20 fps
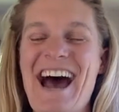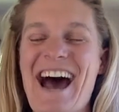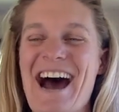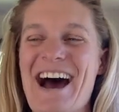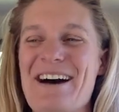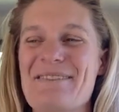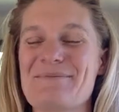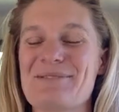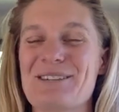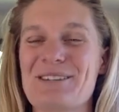
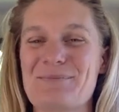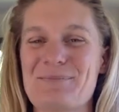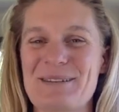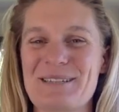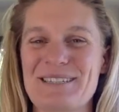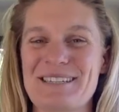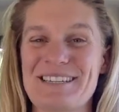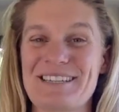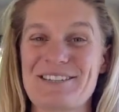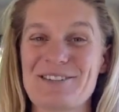to the
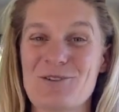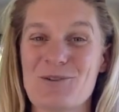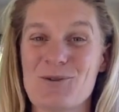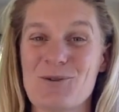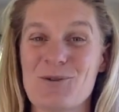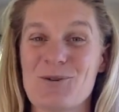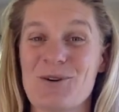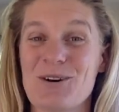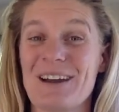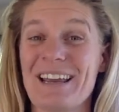business,
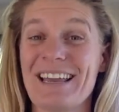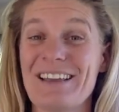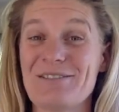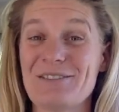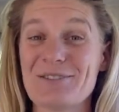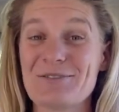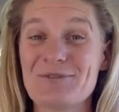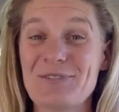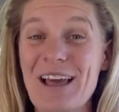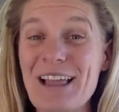or
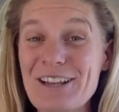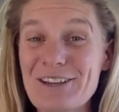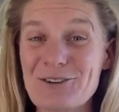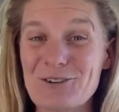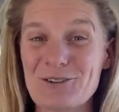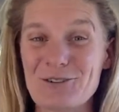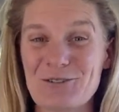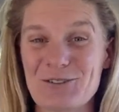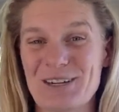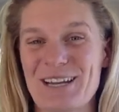even
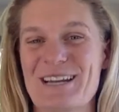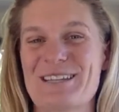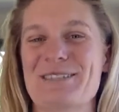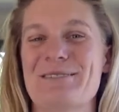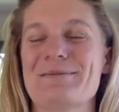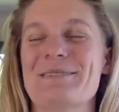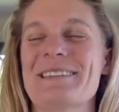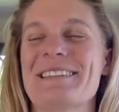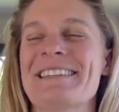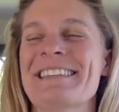value for
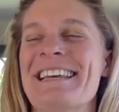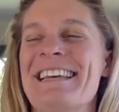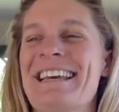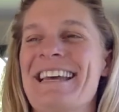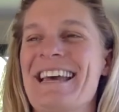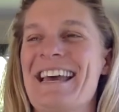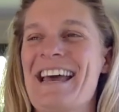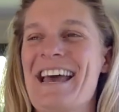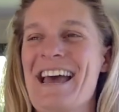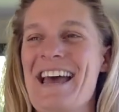customers.
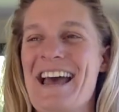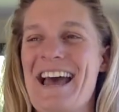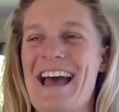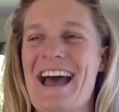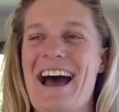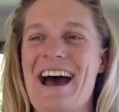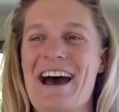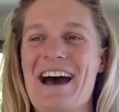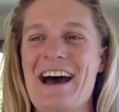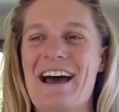
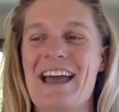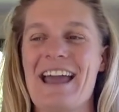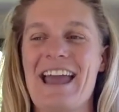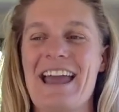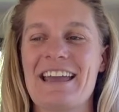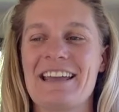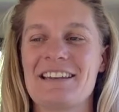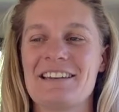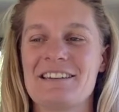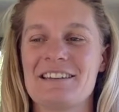
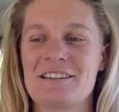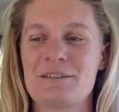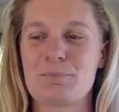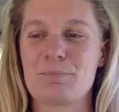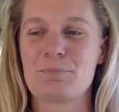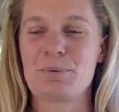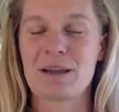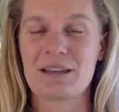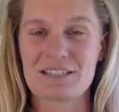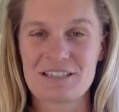And
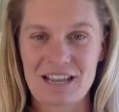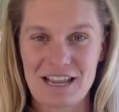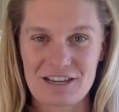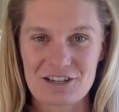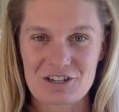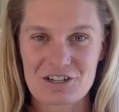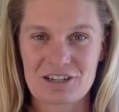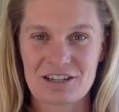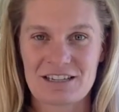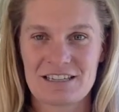
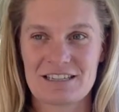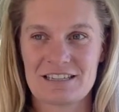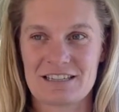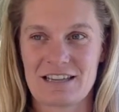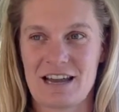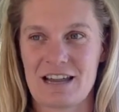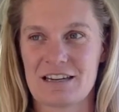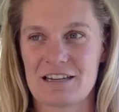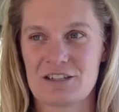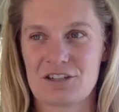potentially
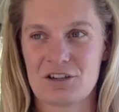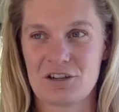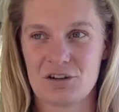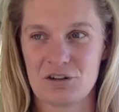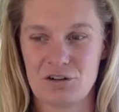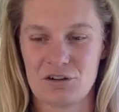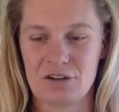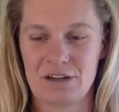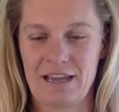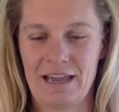starting to
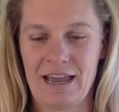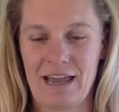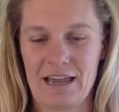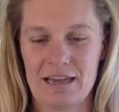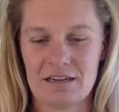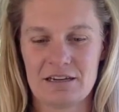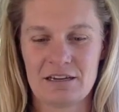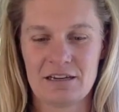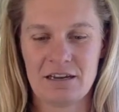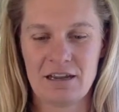look
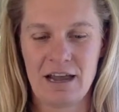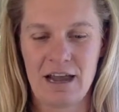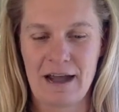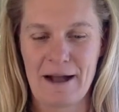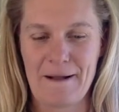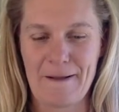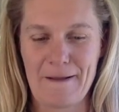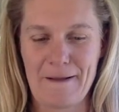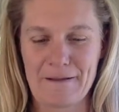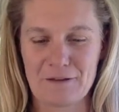at
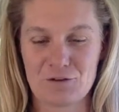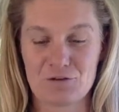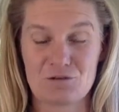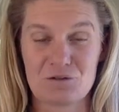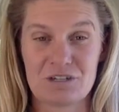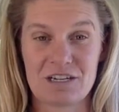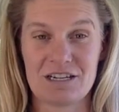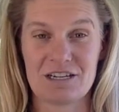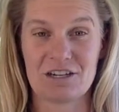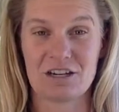
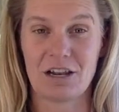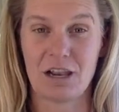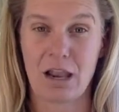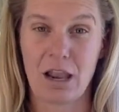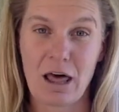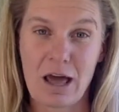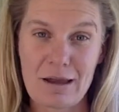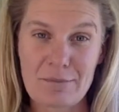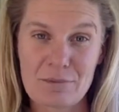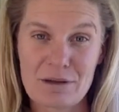strategic
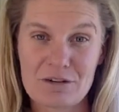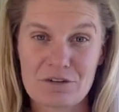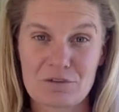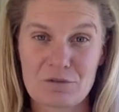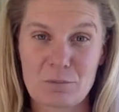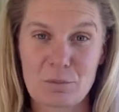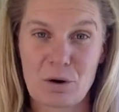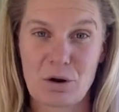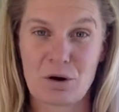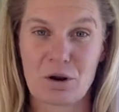alignment
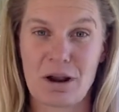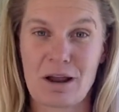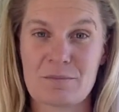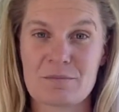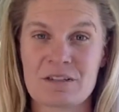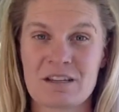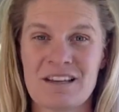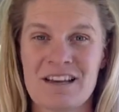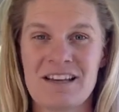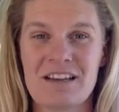of
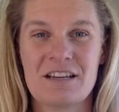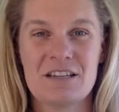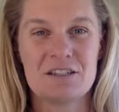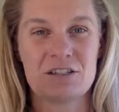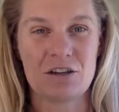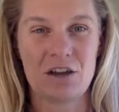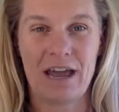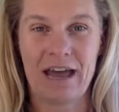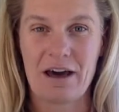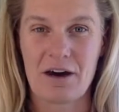programs,
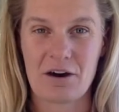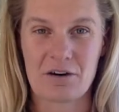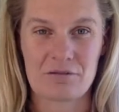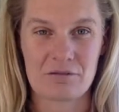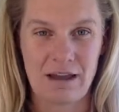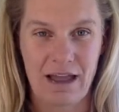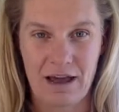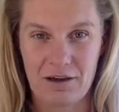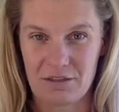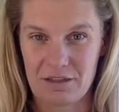so
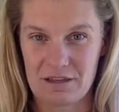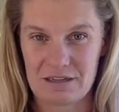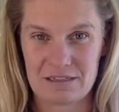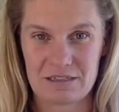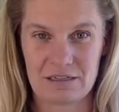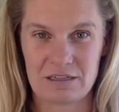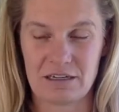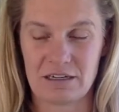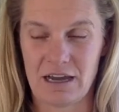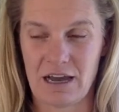how
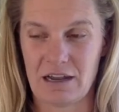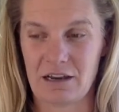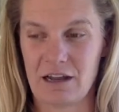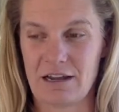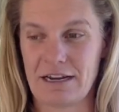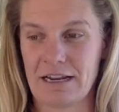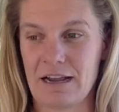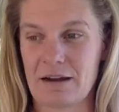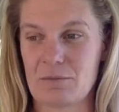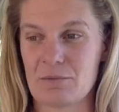things are
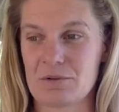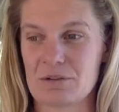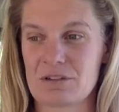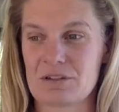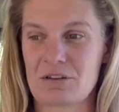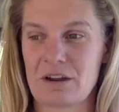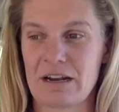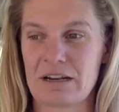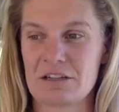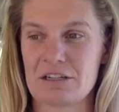lining up with
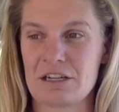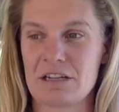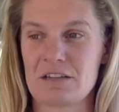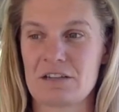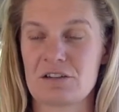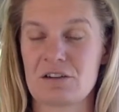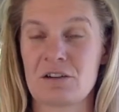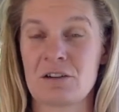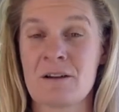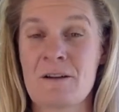strategy.
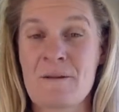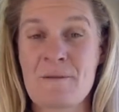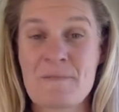So